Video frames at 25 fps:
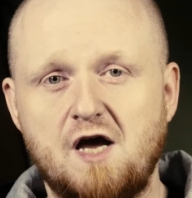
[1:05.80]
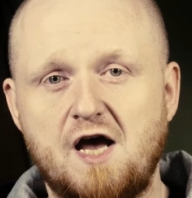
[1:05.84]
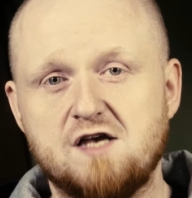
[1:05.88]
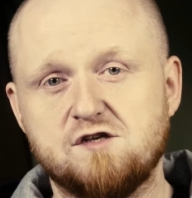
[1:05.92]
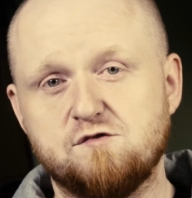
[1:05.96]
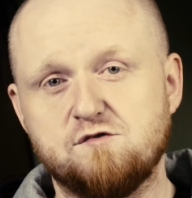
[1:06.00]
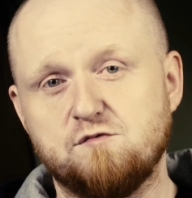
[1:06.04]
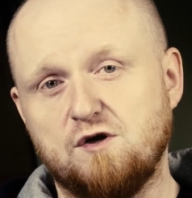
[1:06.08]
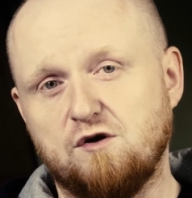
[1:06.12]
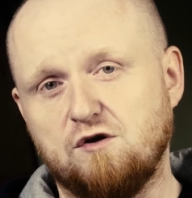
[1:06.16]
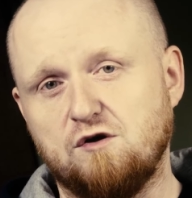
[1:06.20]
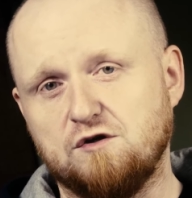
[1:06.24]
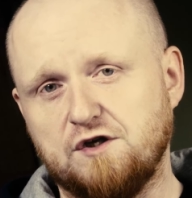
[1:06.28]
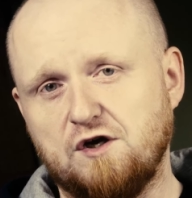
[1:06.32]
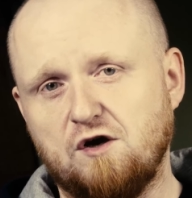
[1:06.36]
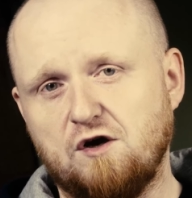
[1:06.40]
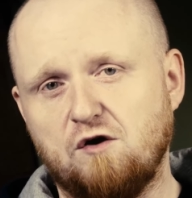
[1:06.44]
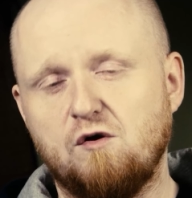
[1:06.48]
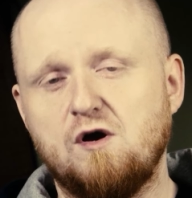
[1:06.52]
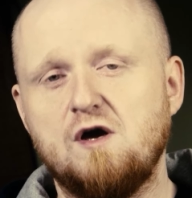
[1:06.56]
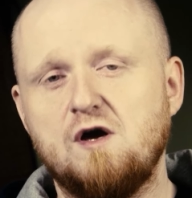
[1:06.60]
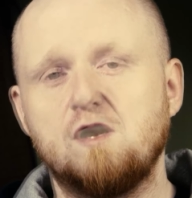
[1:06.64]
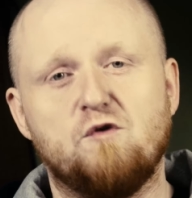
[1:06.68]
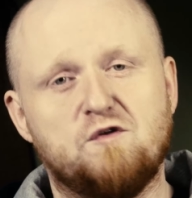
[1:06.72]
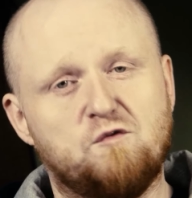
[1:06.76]
As we all
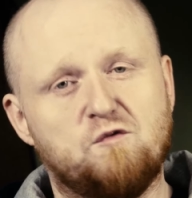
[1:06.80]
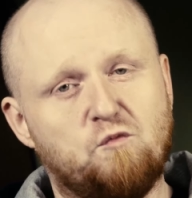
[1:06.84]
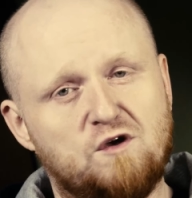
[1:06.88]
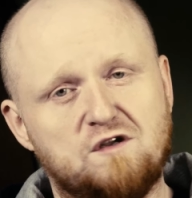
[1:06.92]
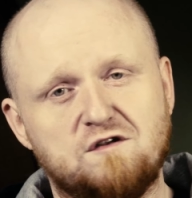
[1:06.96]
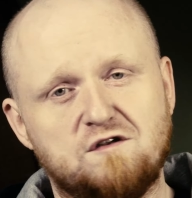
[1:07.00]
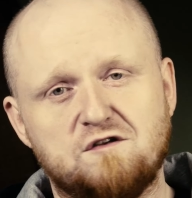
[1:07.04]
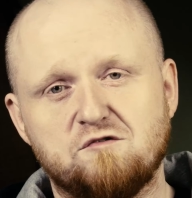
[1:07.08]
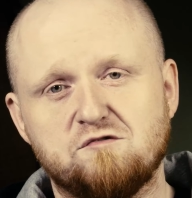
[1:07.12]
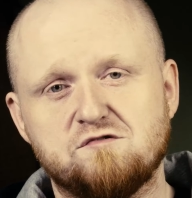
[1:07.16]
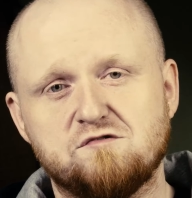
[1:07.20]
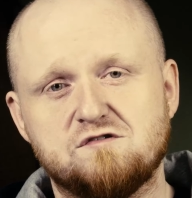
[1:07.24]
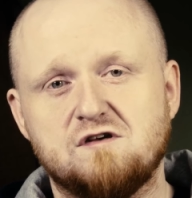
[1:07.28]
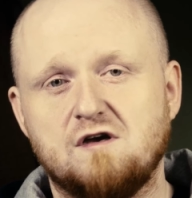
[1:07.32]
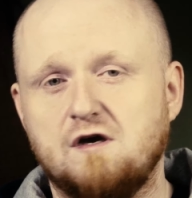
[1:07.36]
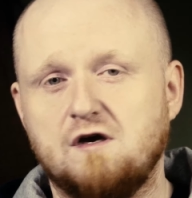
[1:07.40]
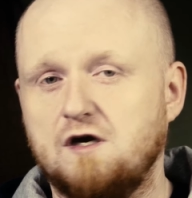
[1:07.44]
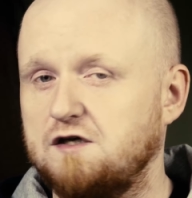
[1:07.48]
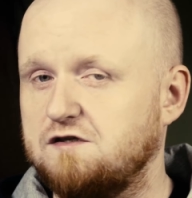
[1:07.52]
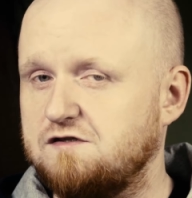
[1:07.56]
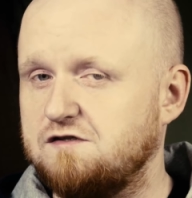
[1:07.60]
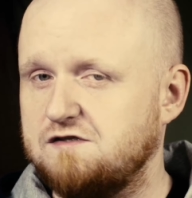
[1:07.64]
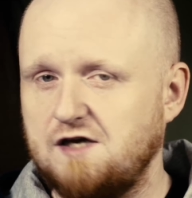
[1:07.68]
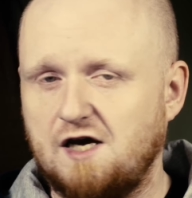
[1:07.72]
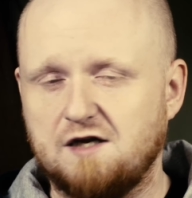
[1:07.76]
know, with Windows,
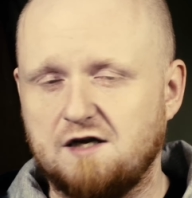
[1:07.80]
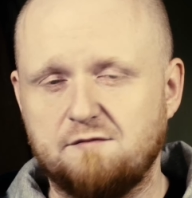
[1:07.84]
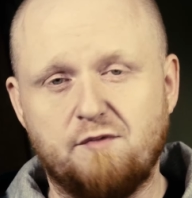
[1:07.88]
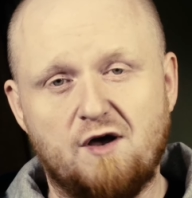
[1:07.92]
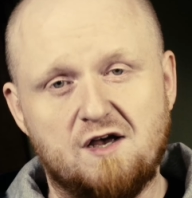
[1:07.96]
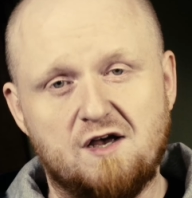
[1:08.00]
it's not